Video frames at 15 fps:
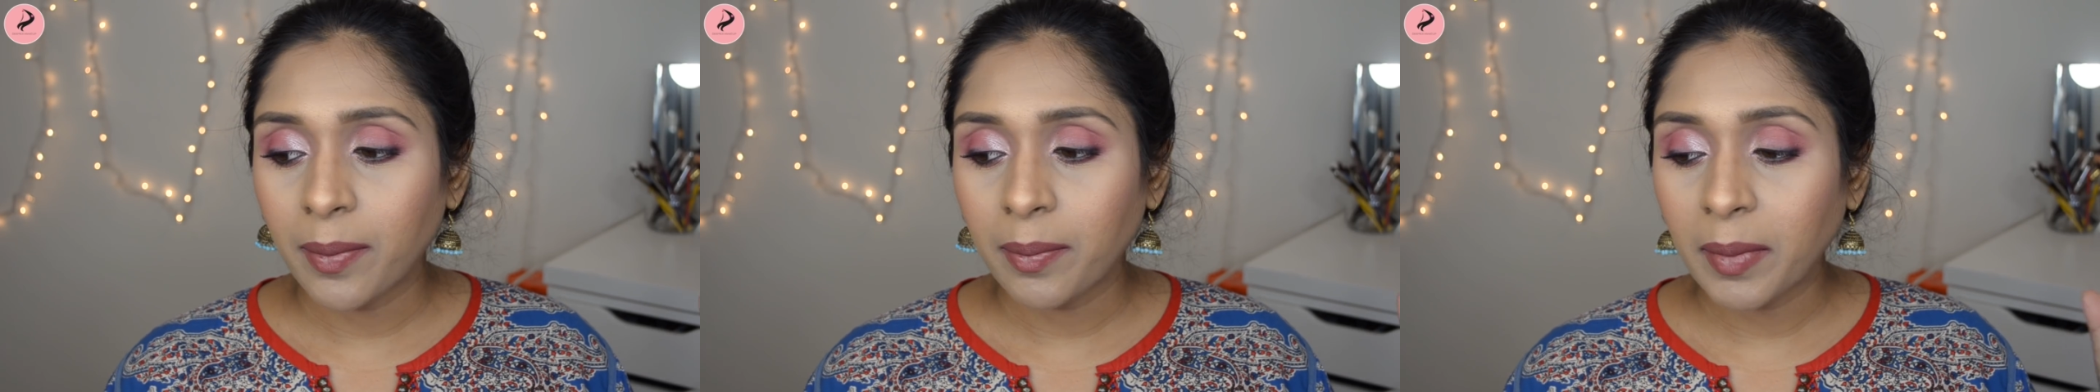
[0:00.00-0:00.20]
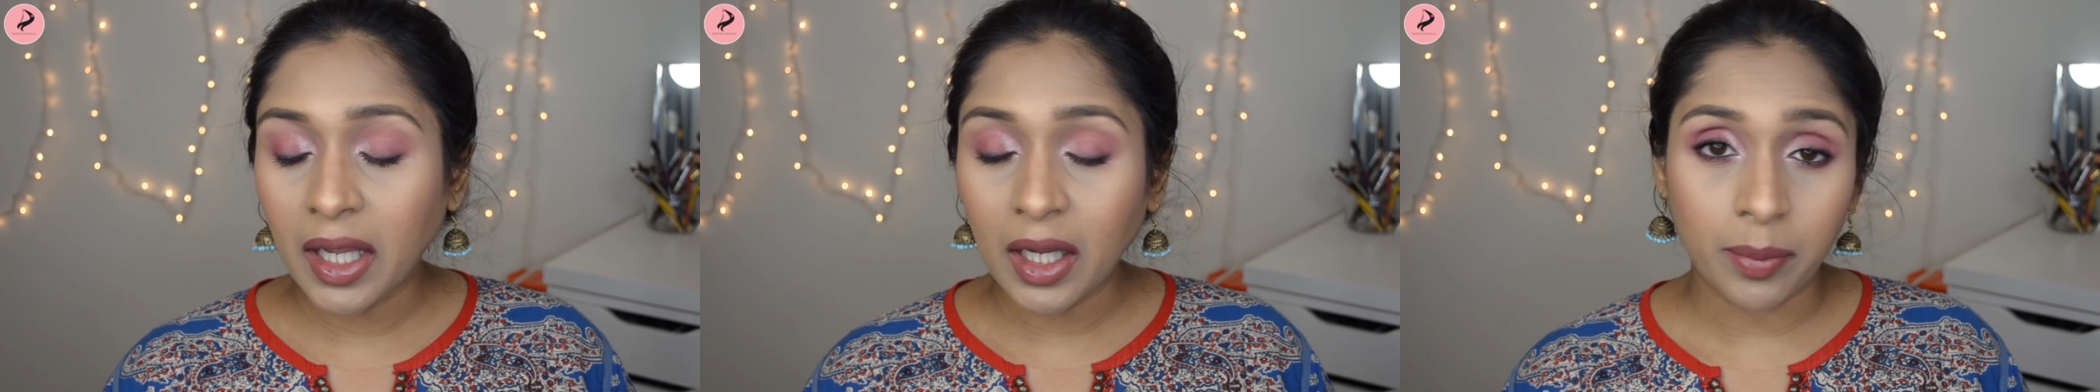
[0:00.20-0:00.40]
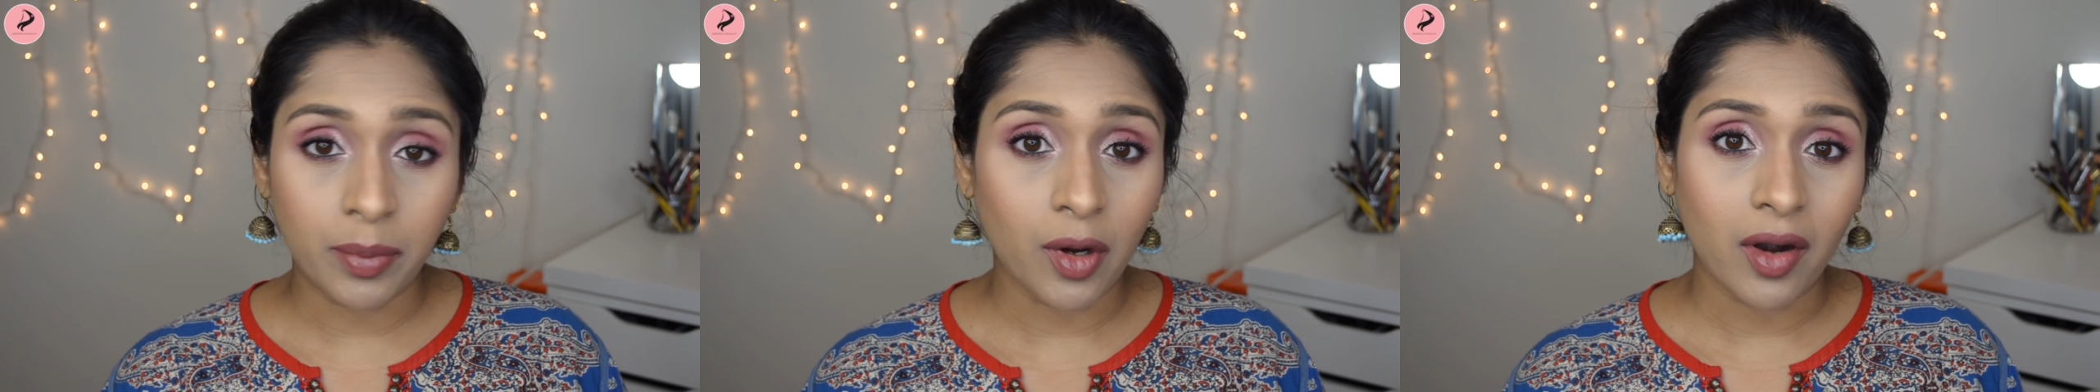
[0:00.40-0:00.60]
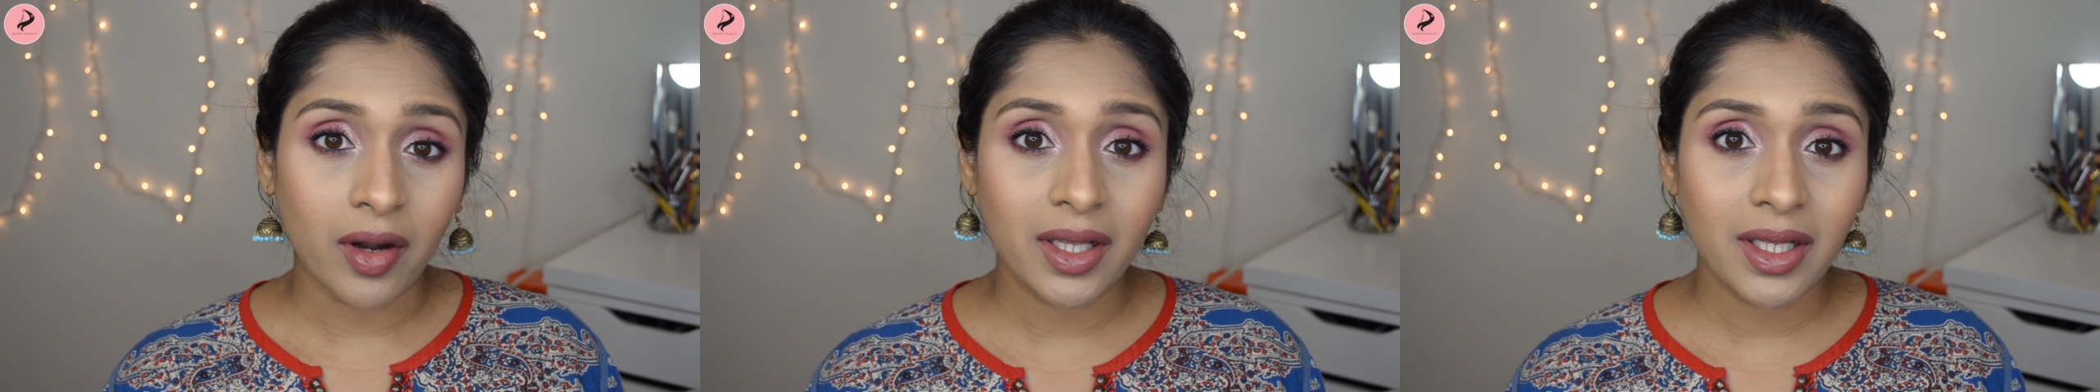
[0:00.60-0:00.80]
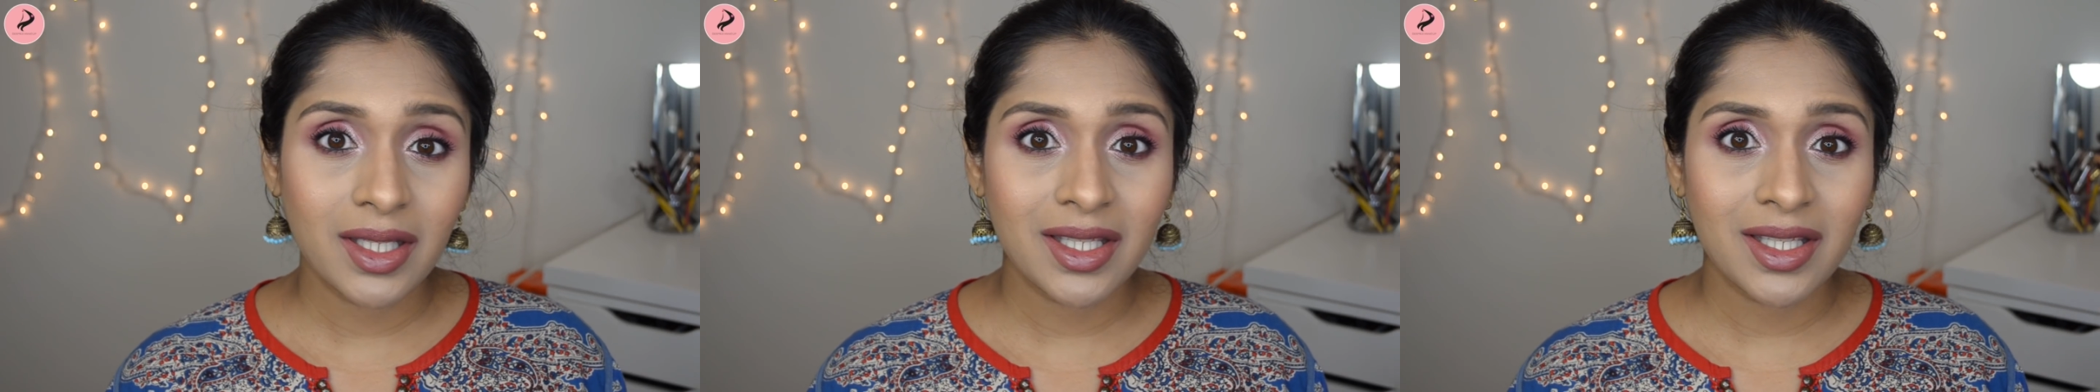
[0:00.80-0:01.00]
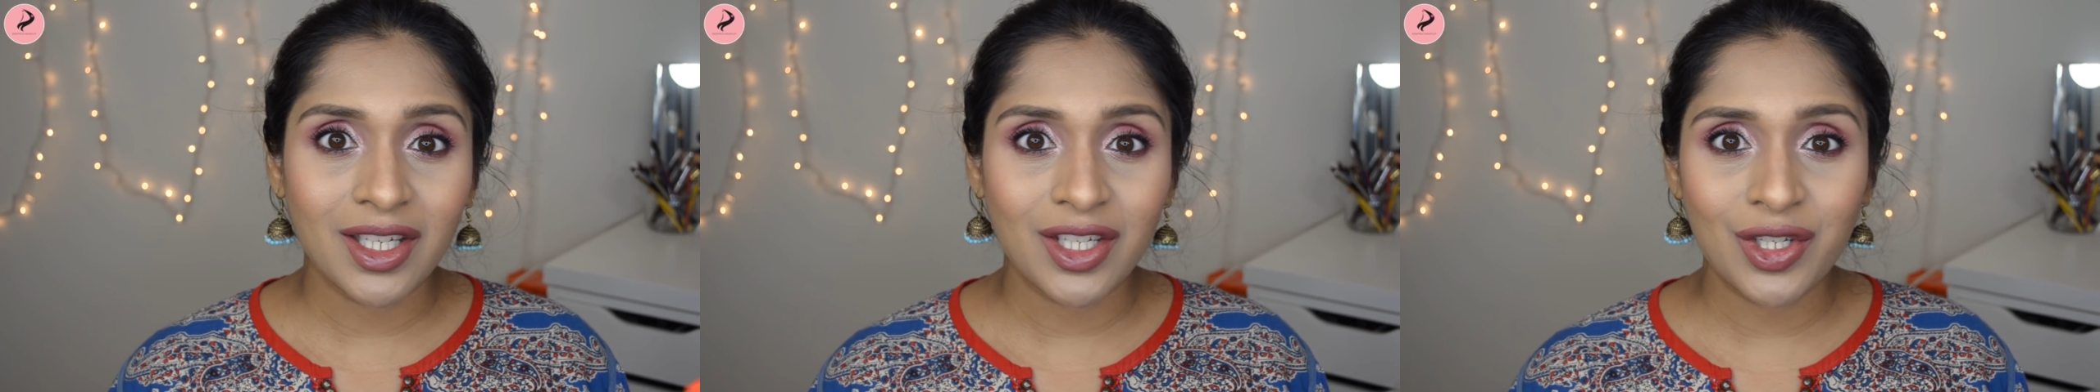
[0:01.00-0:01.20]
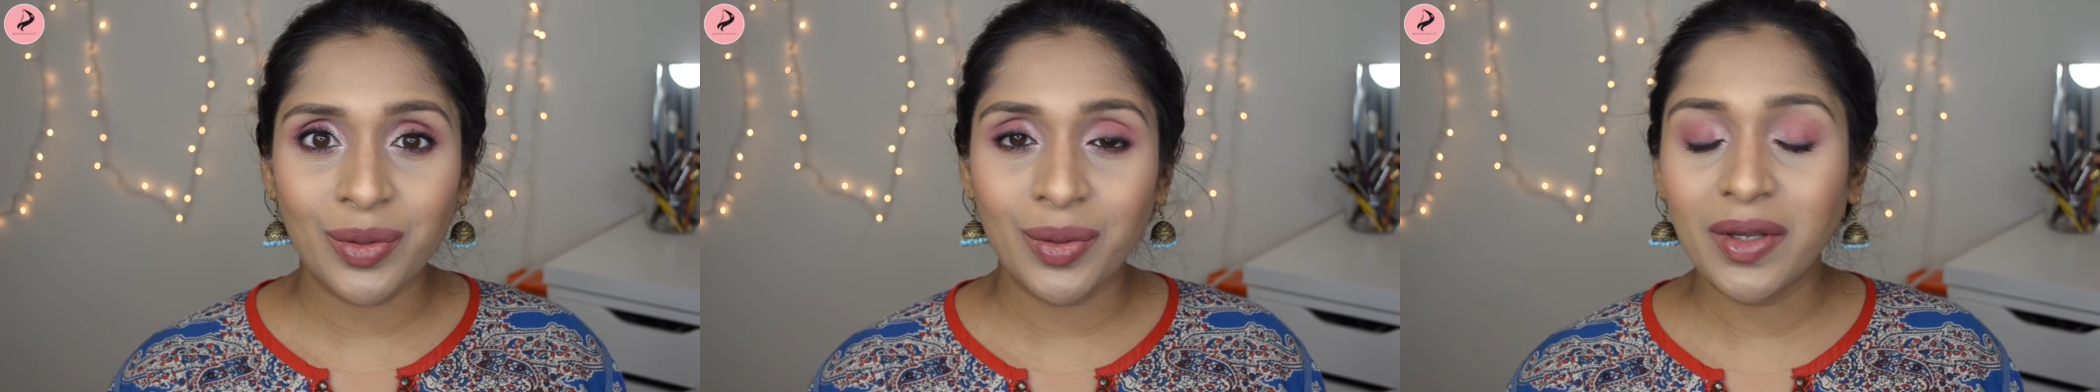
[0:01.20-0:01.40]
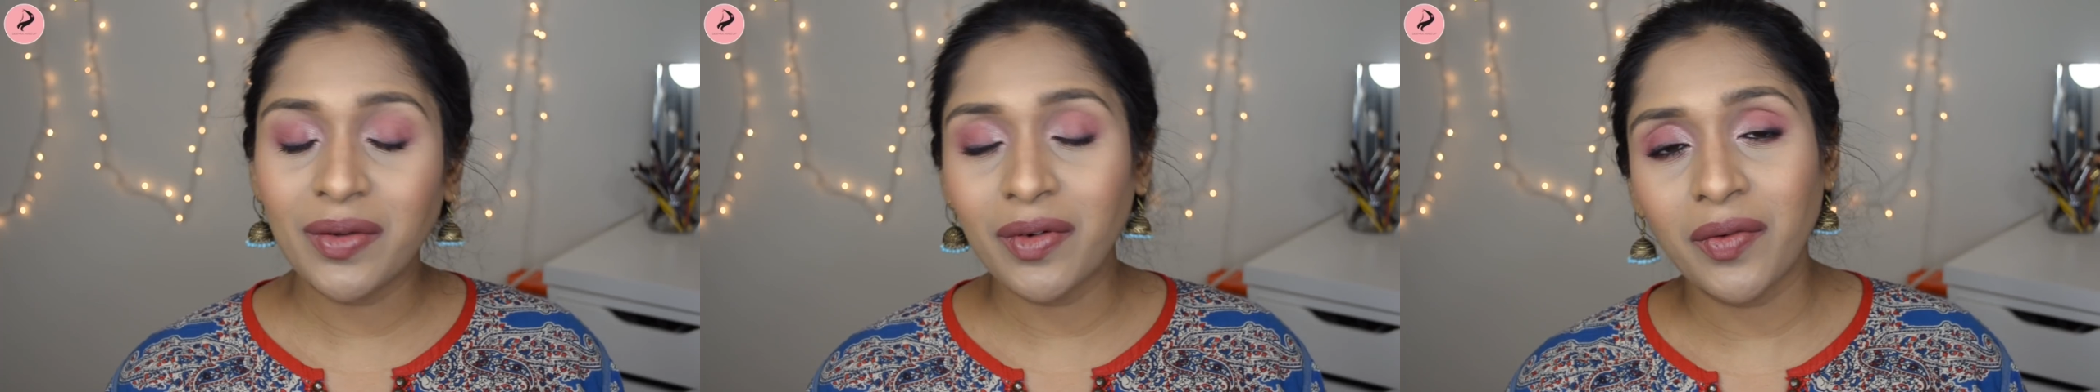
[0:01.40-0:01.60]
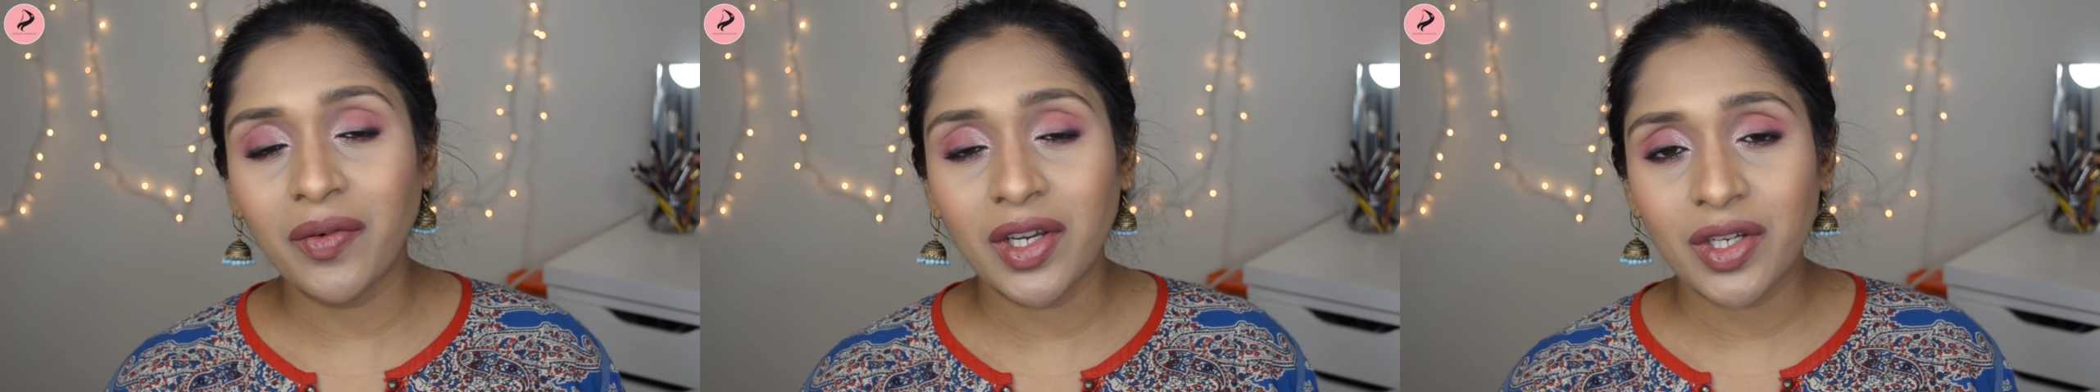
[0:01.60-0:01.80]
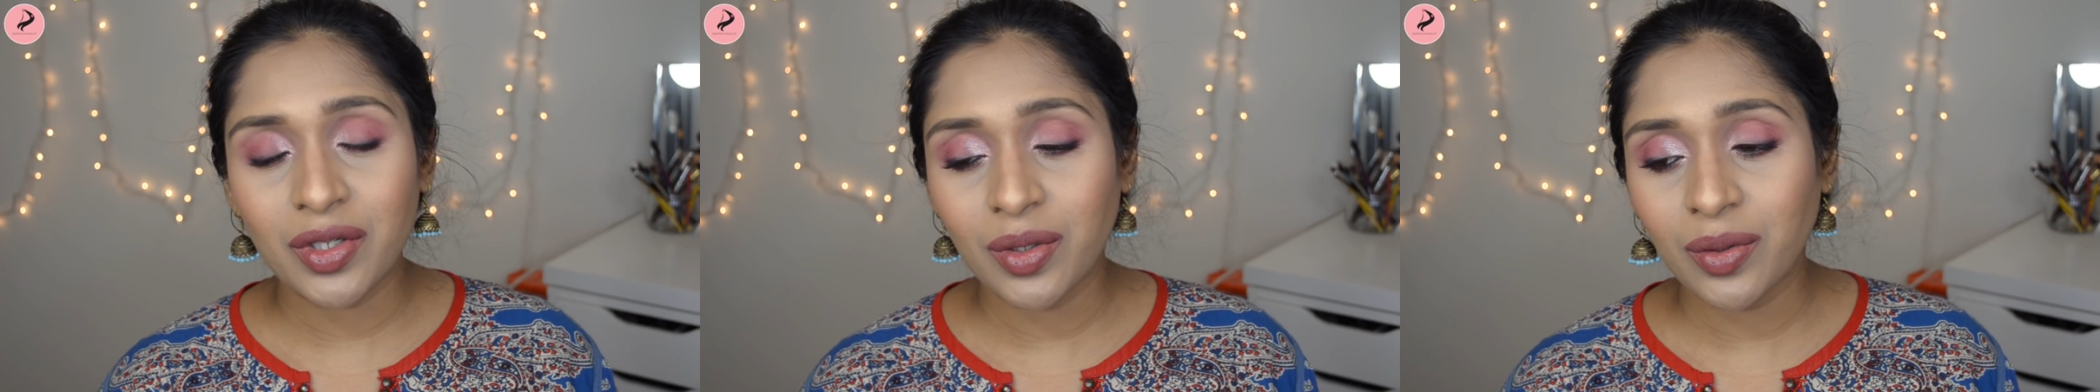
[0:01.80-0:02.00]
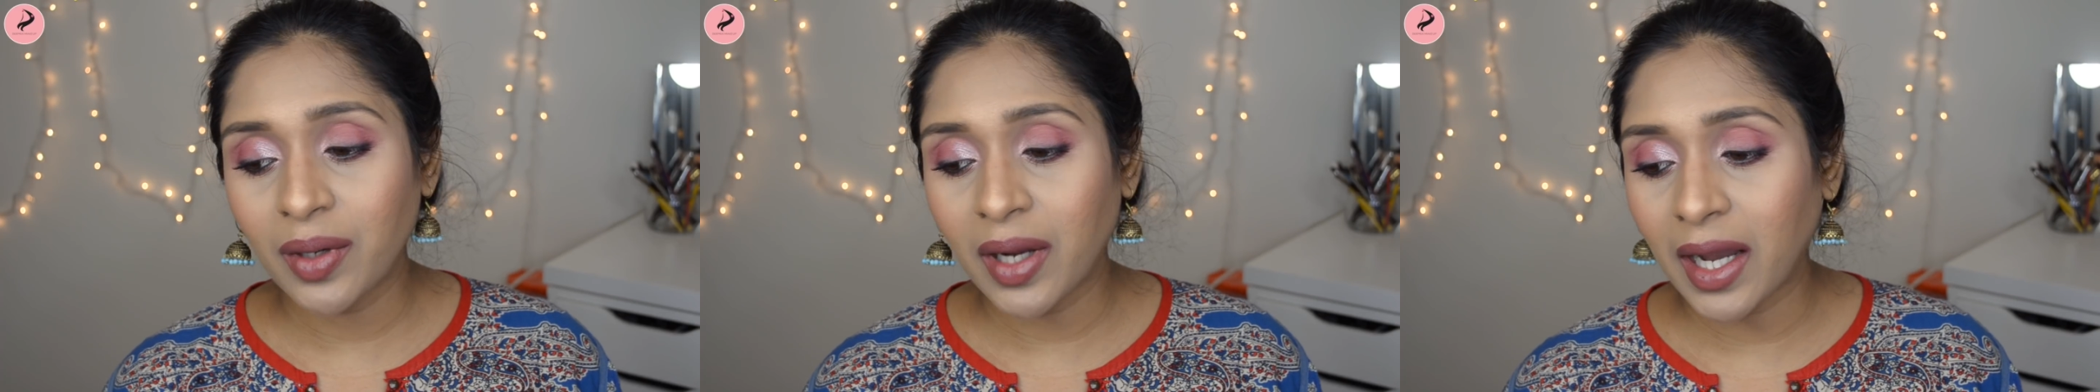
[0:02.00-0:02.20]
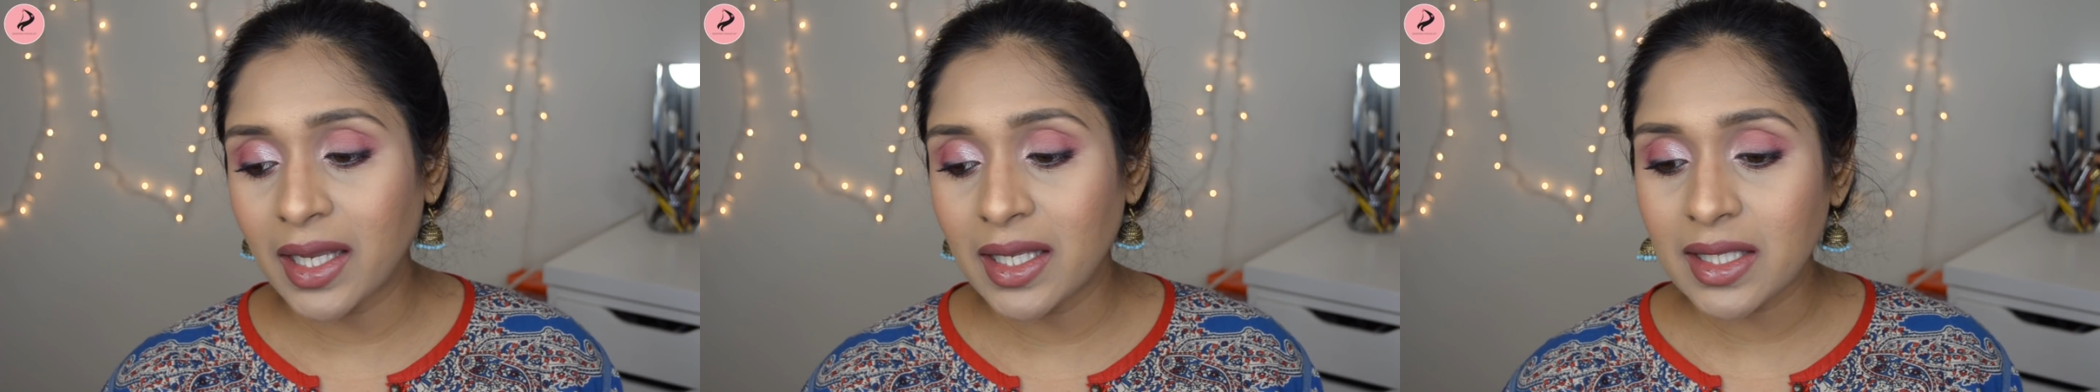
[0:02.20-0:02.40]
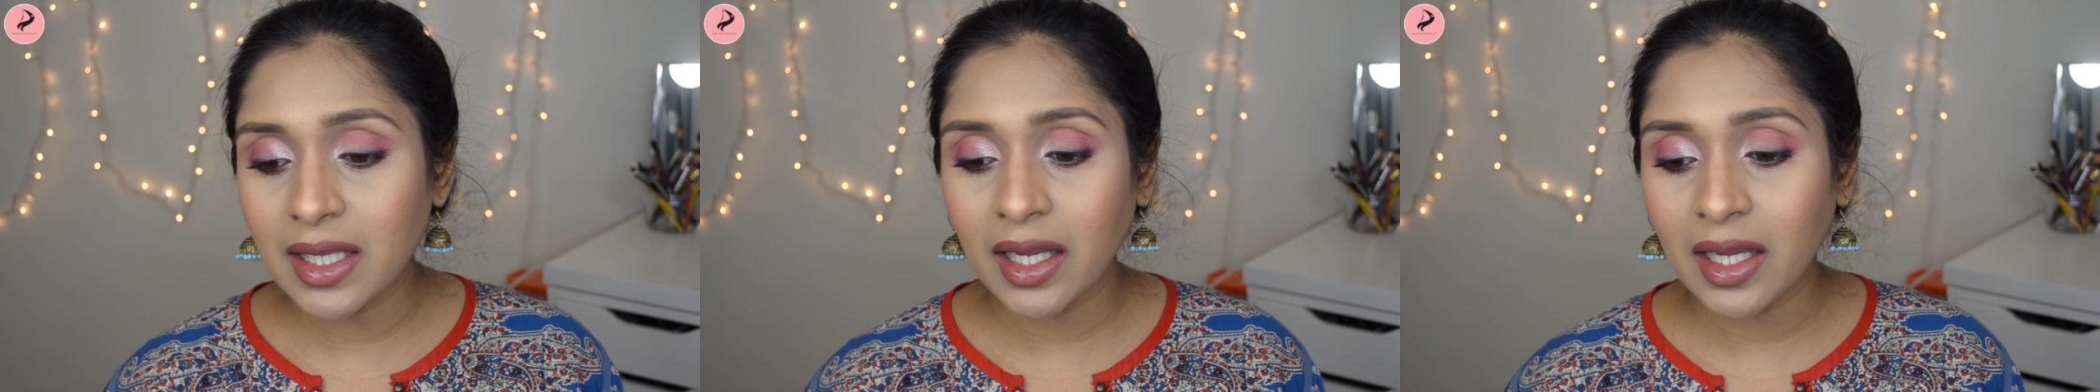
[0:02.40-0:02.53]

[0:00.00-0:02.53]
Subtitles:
makeup products to give away to you guys,